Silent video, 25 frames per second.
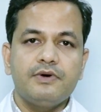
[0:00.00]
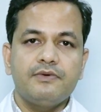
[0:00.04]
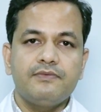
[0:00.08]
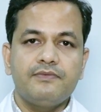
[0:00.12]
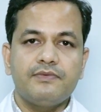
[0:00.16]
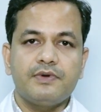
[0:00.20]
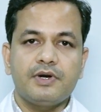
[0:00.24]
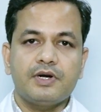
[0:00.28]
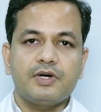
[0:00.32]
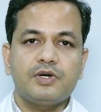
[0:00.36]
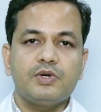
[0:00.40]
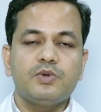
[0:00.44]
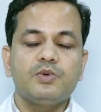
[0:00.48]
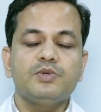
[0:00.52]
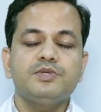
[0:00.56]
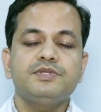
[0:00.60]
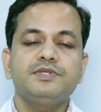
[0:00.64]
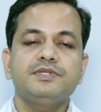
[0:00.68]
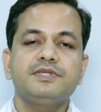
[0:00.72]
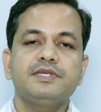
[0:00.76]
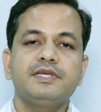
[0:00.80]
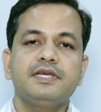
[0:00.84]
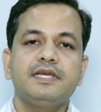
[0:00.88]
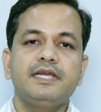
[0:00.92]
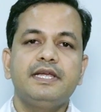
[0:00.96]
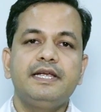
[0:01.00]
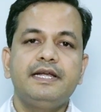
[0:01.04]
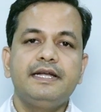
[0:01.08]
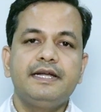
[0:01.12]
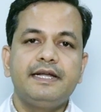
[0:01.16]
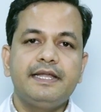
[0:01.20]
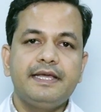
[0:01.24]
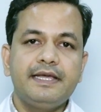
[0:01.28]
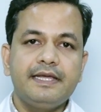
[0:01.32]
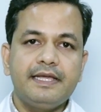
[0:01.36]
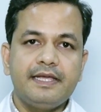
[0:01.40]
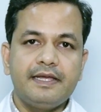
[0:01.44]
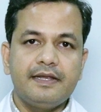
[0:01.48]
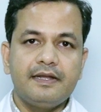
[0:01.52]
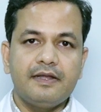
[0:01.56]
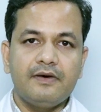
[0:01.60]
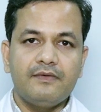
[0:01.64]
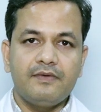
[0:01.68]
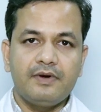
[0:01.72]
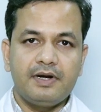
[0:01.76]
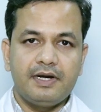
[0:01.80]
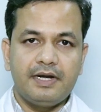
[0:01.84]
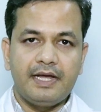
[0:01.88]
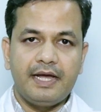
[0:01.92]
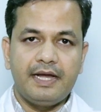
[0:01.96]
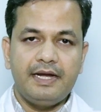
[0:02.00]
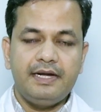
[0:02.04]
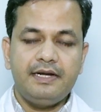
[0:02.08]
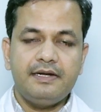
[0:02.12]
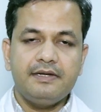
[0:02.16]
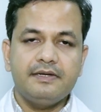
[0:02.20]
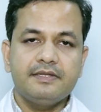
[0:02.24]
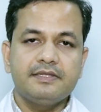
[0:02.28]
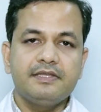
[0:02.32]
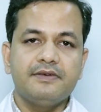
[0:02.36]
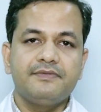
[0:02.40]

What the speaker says: fructose intake in our diet.